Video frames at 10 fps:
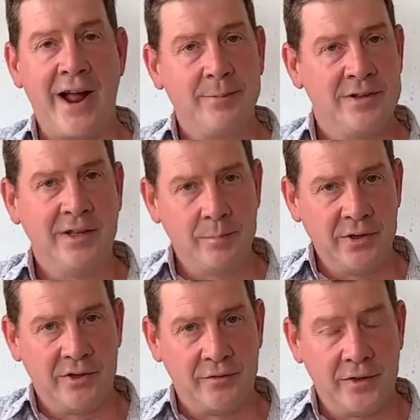absolutely
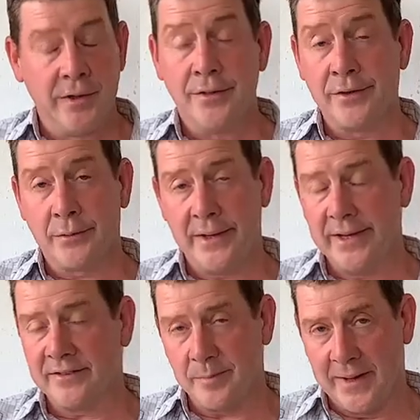beautiful, they're quite
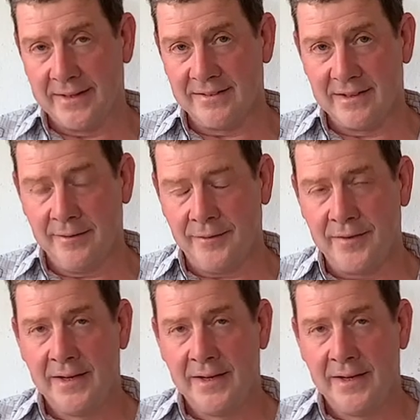expensive,